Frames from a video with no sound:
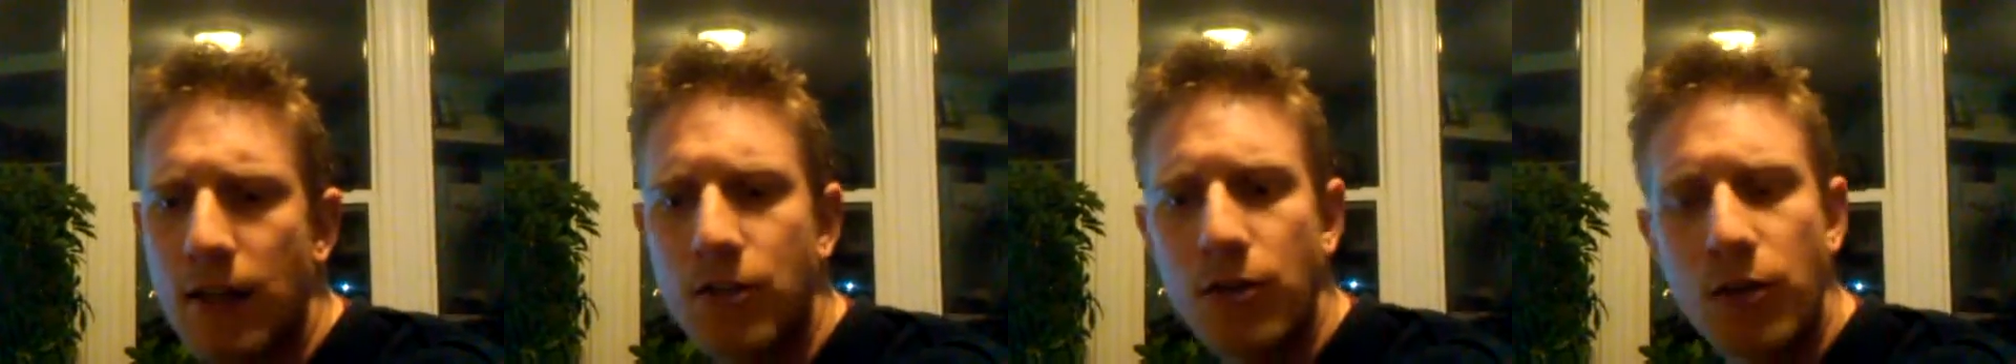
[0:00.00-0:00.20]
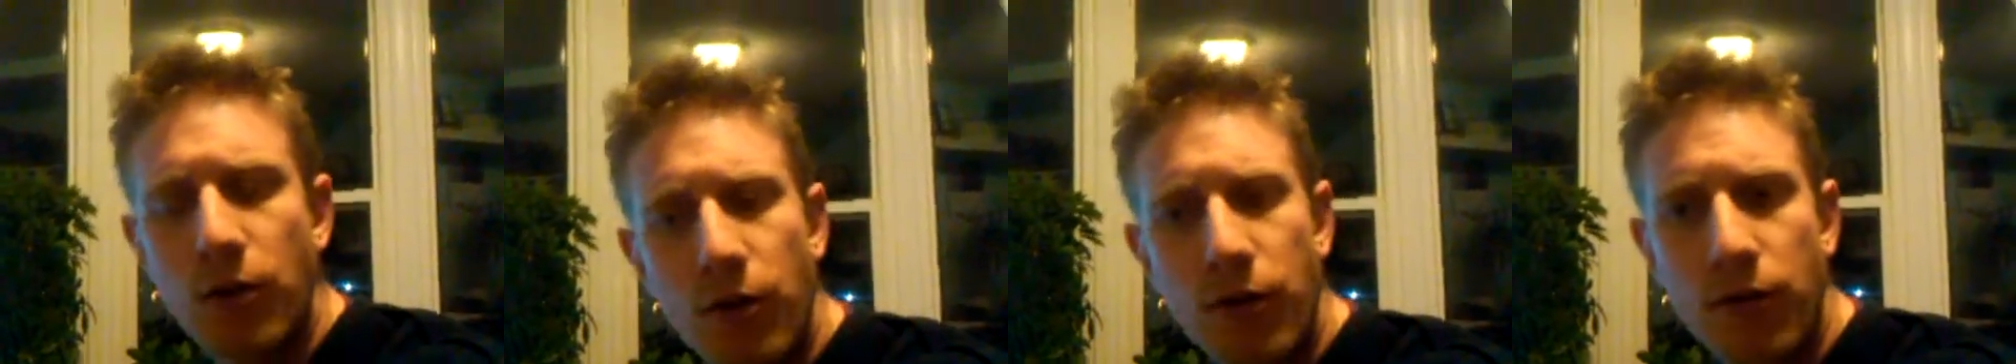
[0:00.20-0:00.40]

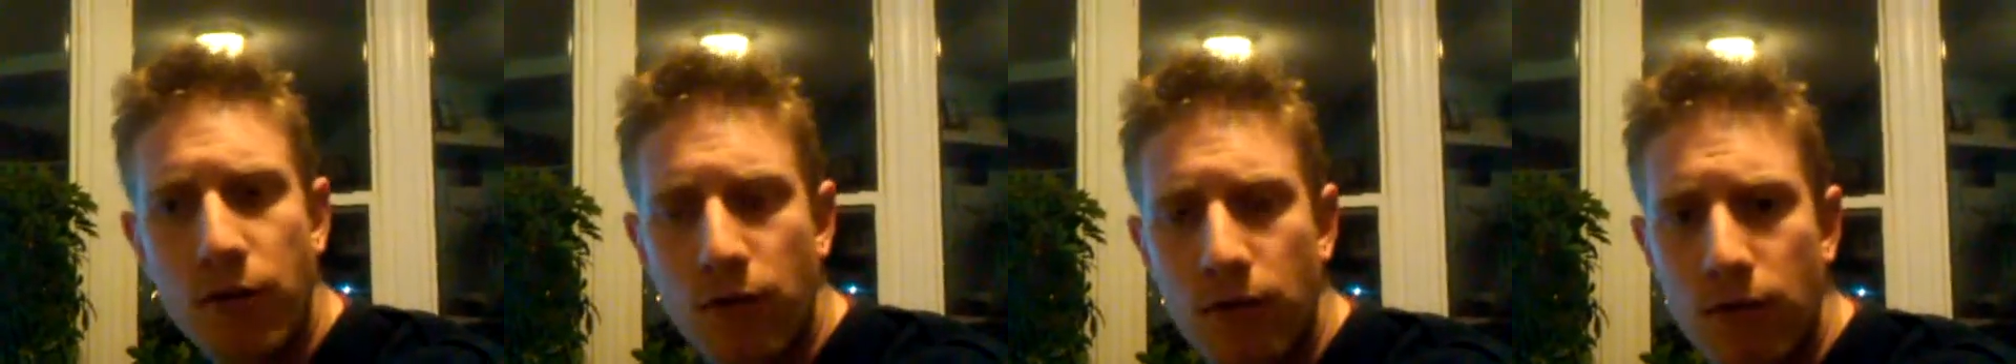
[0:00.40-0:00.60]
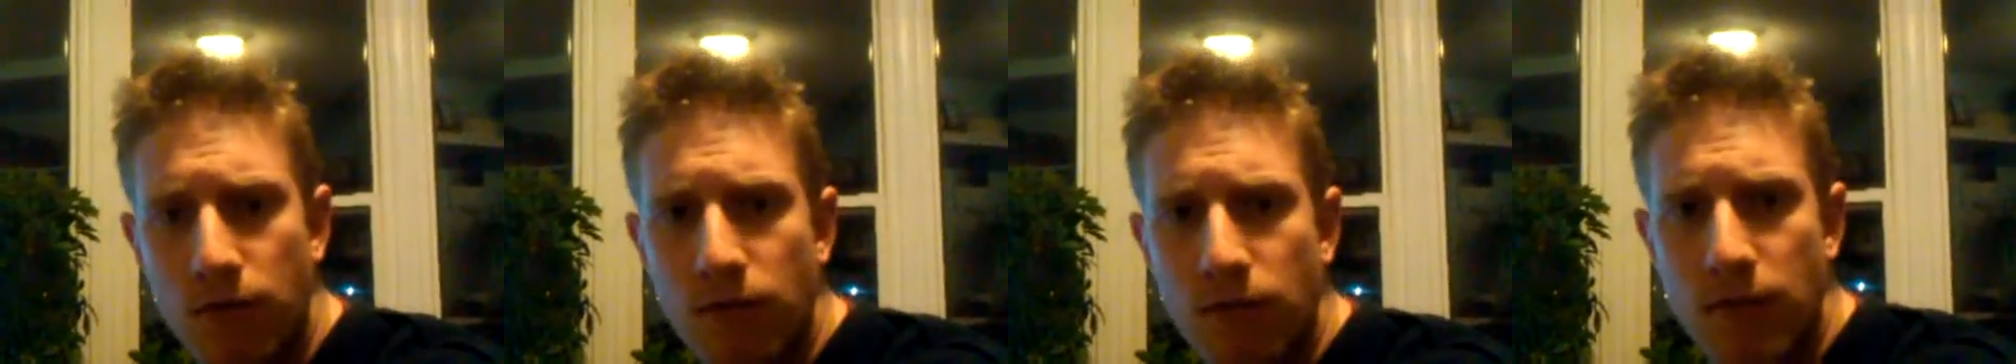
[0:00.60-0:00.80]
you go
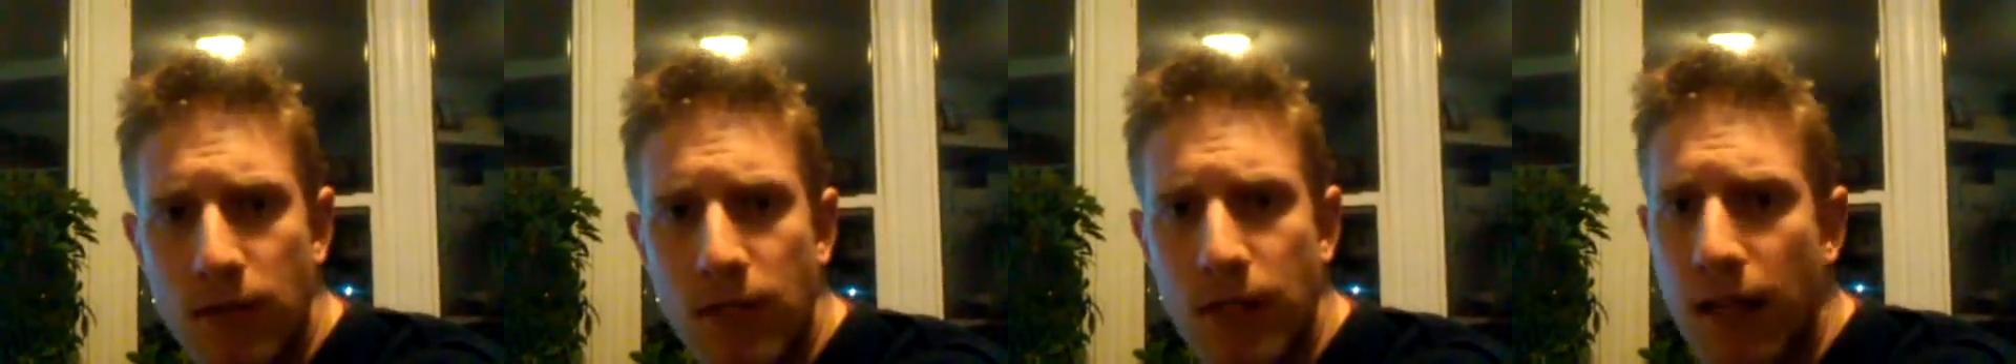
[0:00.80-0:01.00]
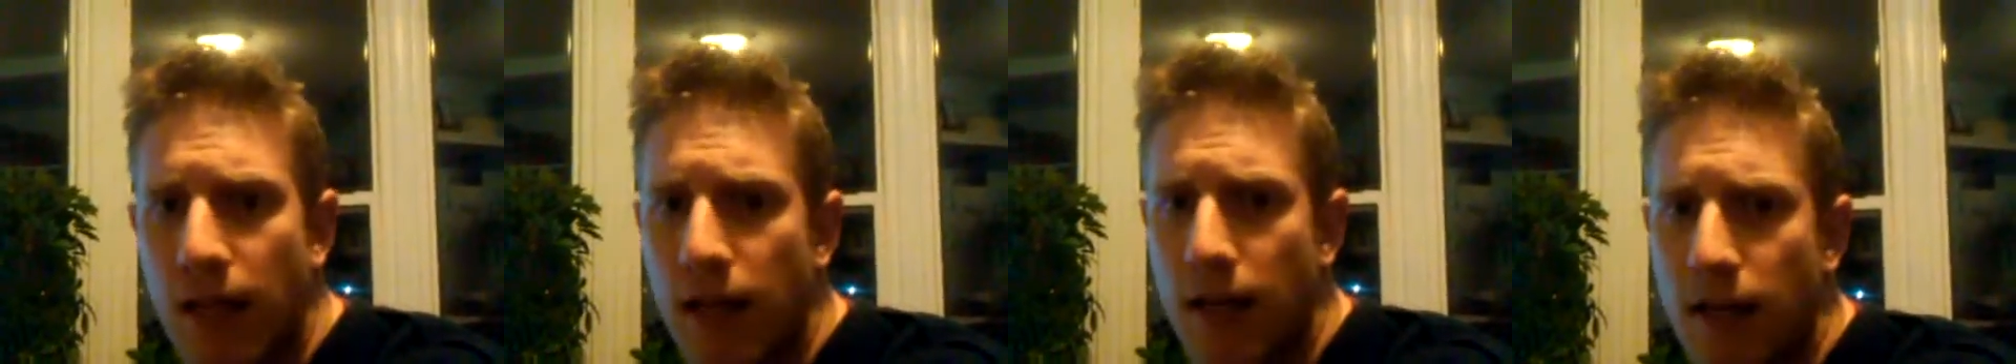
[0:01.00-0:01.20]
through
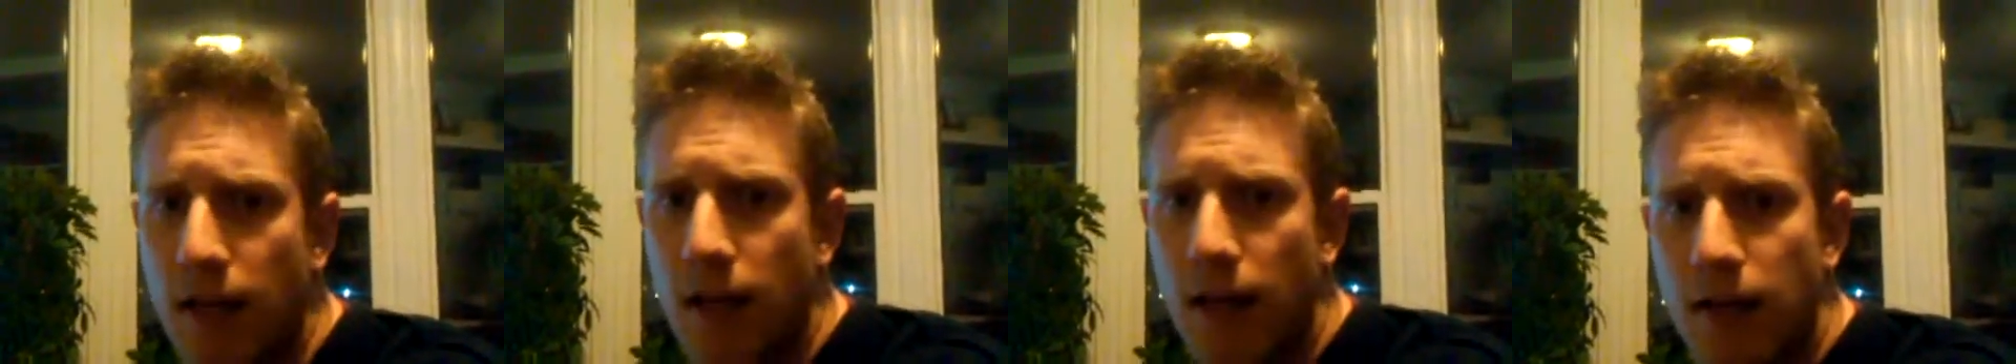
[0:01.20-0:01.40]
today,